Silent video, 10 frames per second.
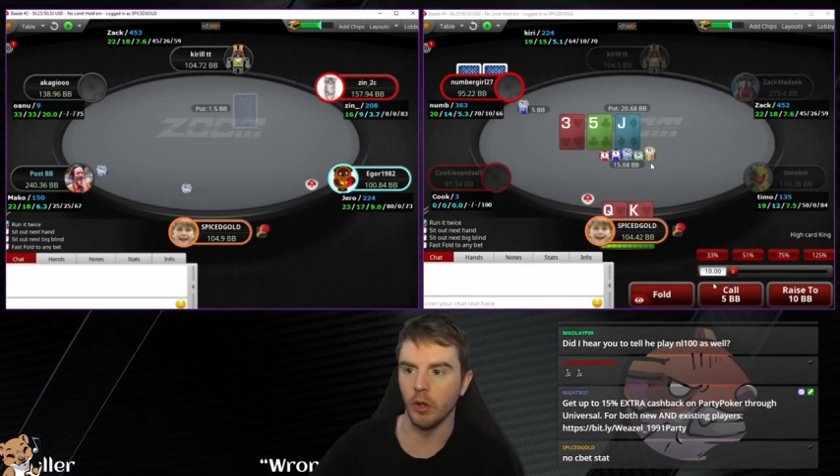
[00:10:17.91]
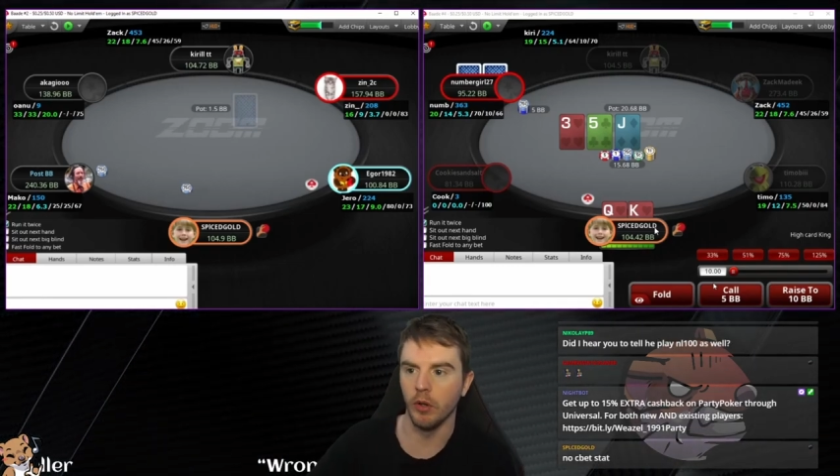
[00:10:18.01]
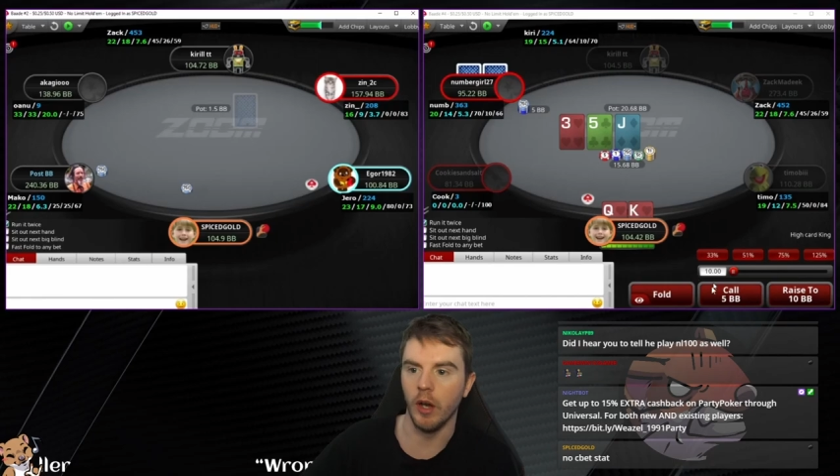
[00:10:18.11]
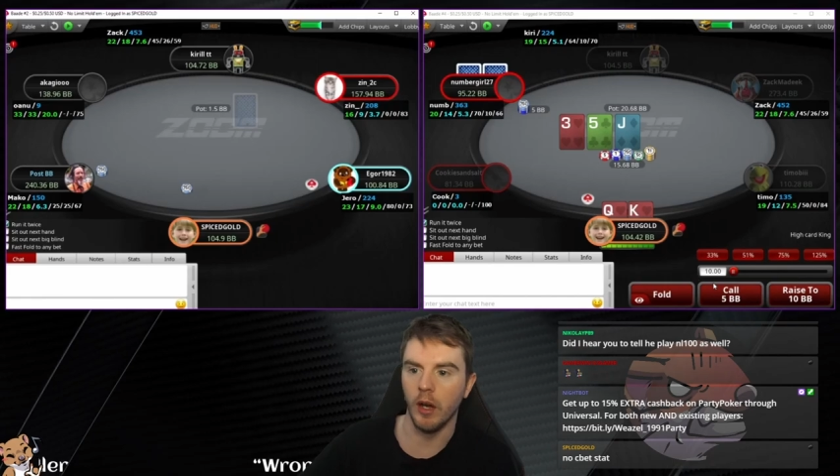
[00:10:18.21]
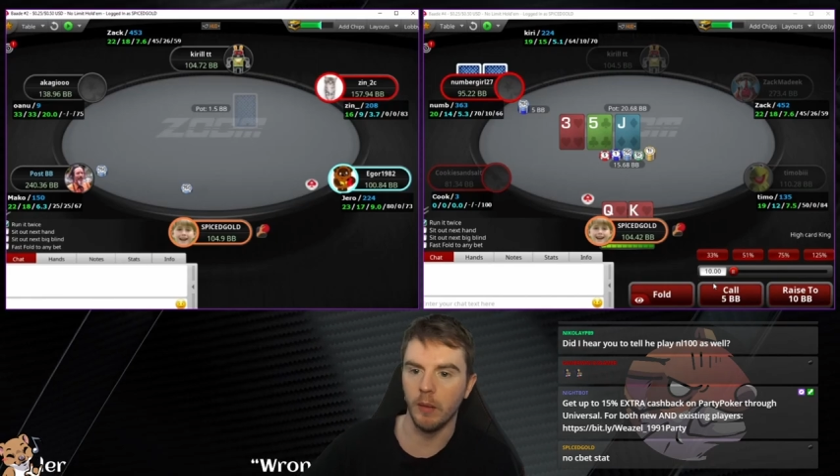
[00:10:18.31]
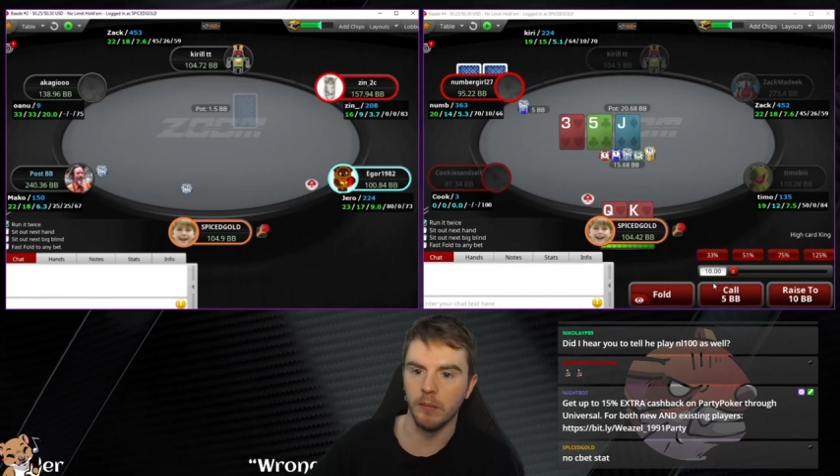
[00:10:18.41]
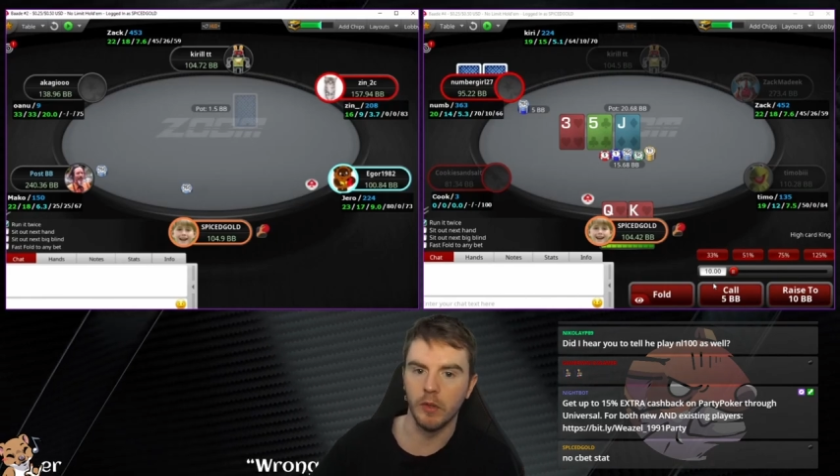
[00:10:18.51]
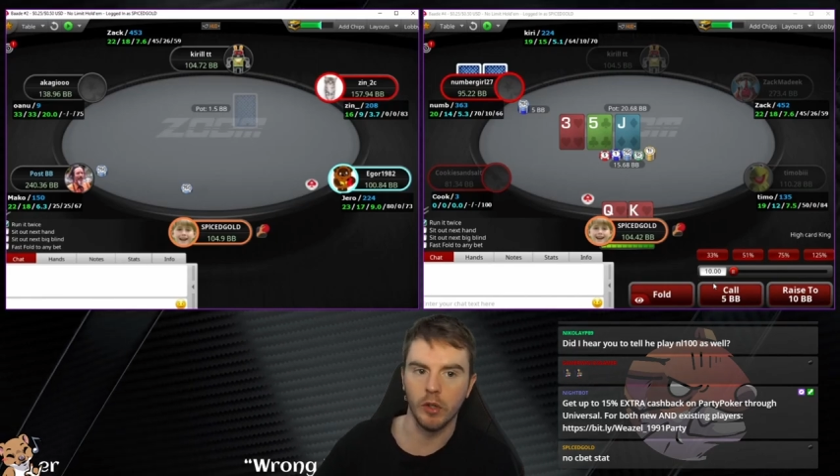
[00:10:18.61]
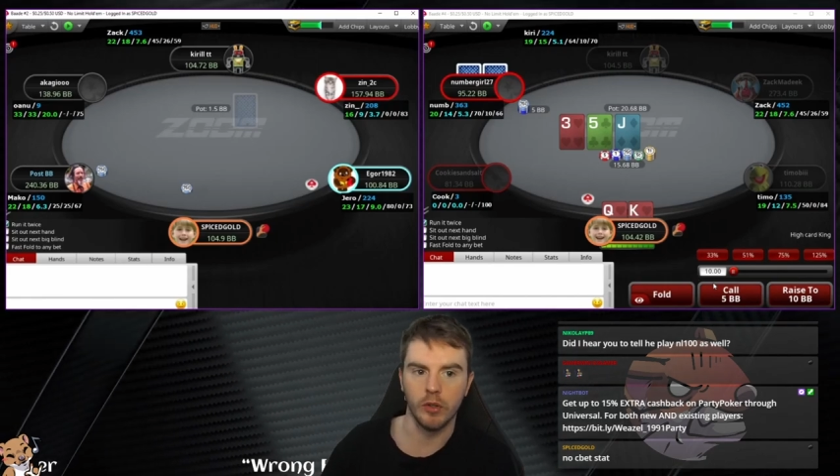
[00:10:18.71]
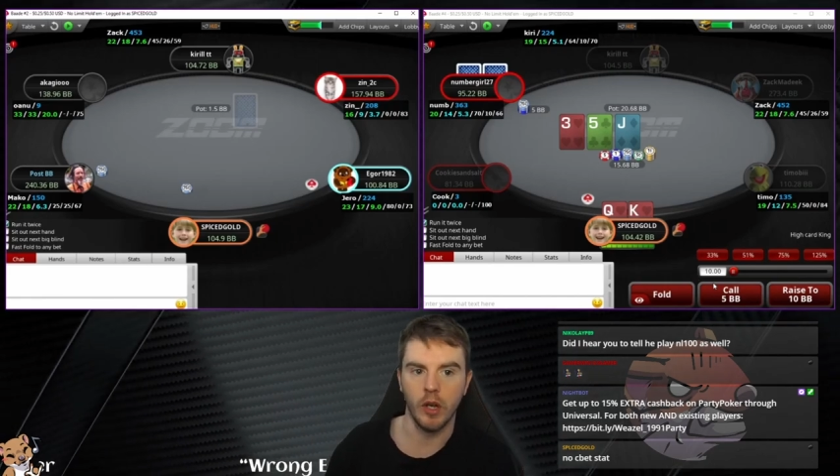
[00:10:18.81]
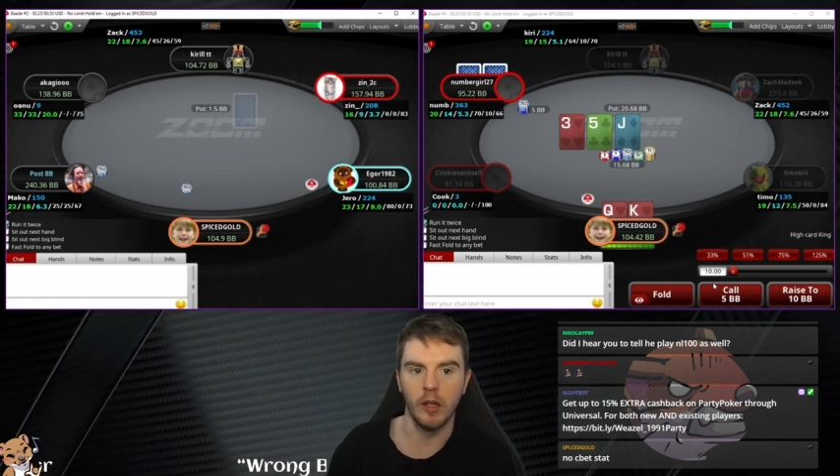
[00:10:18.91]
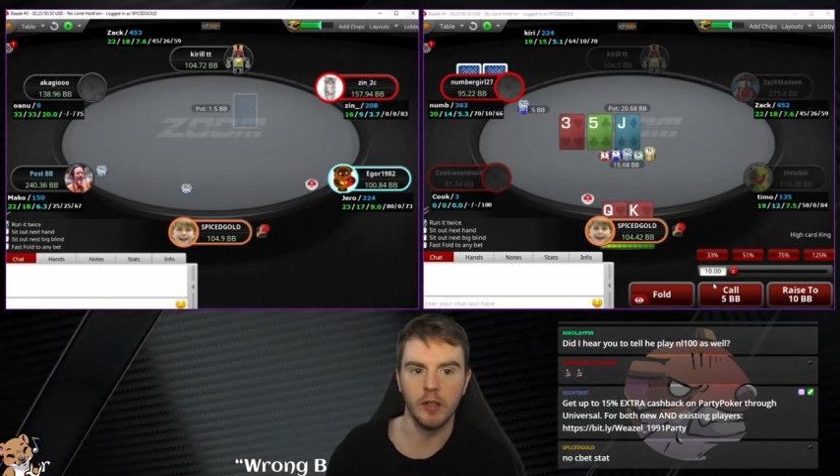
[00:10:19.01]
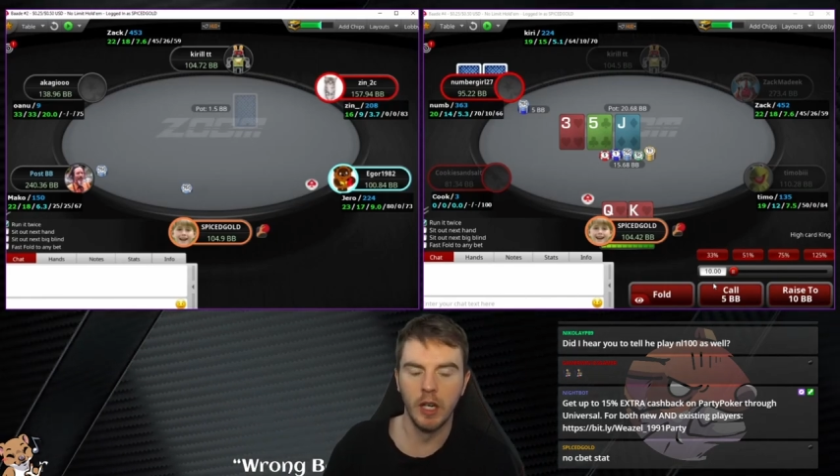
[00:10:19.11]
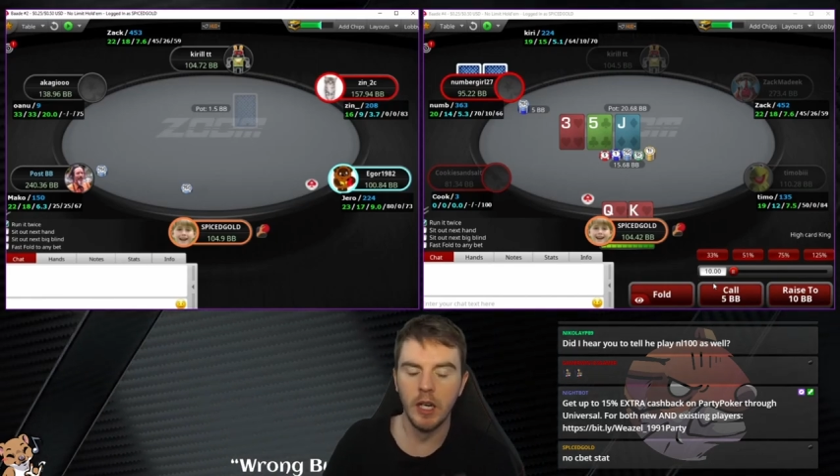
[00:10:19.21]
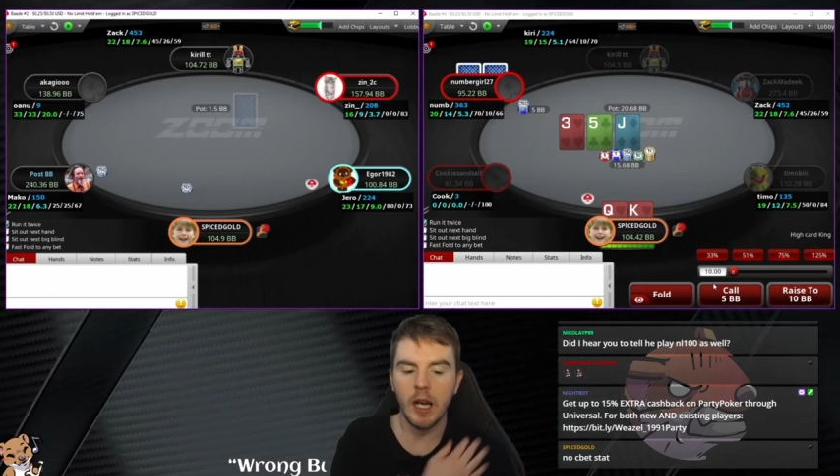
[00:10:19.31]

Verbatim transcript: good um, good turns.